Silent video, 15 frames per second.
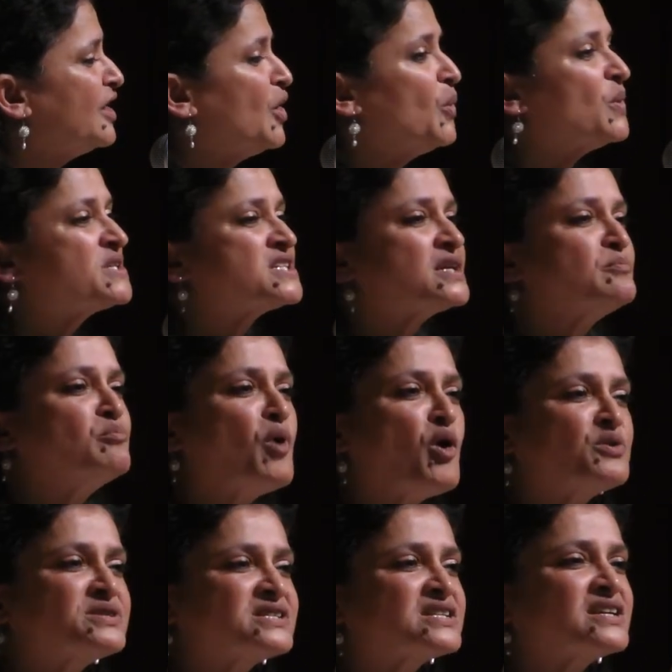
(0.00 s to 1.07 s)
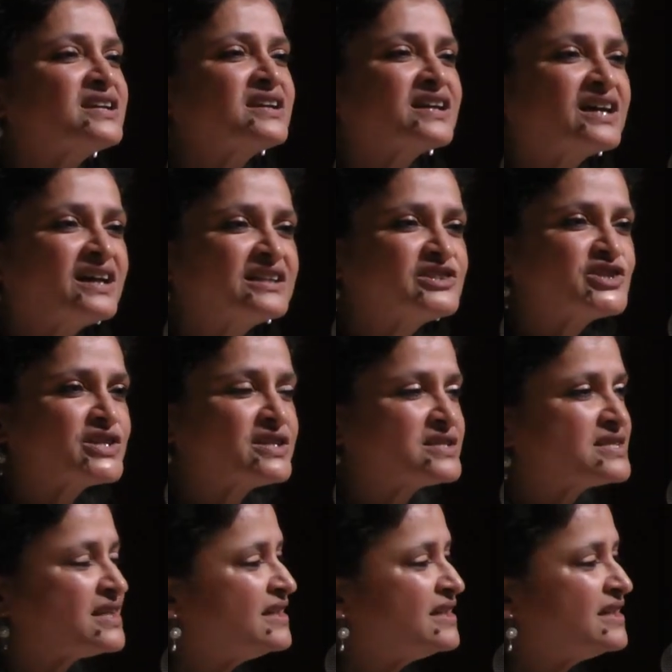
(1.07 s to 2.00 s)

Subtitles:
which in most cultures,